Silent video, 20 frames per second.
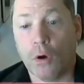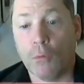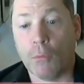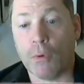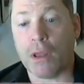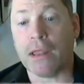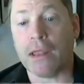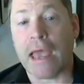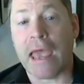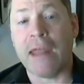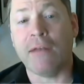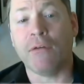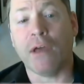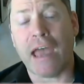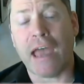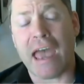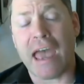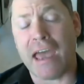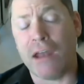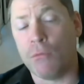Well, and
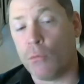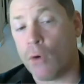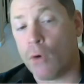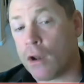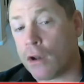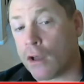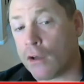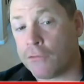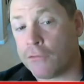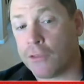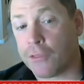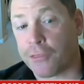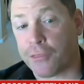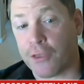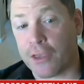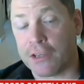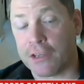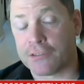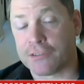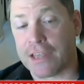and one of the
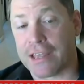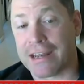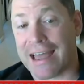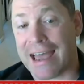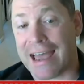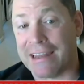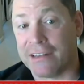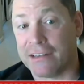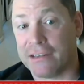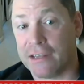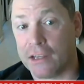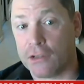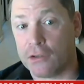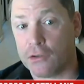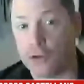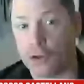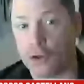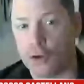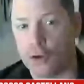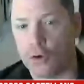things that I did
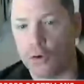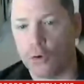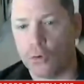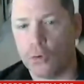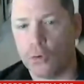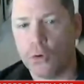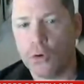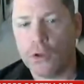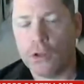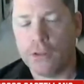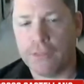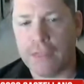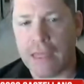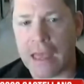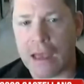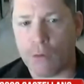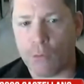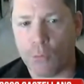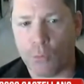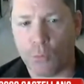do
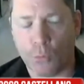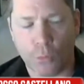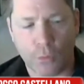that